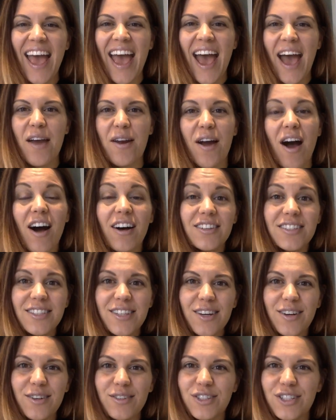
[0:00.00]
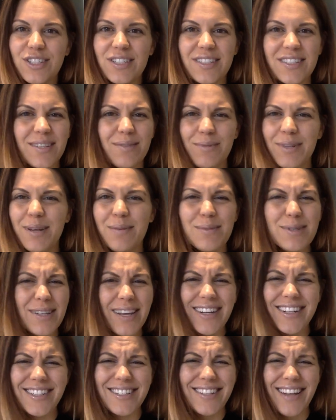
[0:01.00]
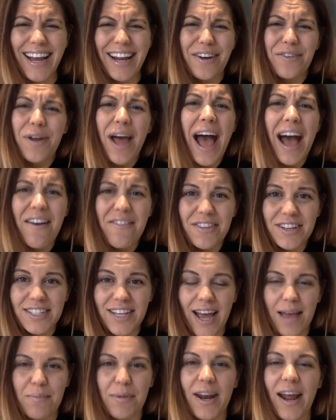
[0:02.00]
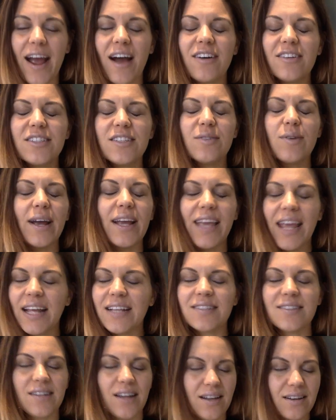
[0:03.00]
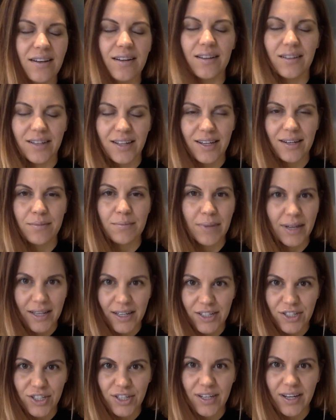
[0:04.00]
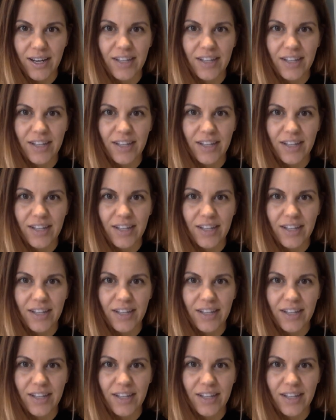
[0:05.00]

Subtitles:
And also just sometimes I don't have the time, and I can't stand to clean my kitchen.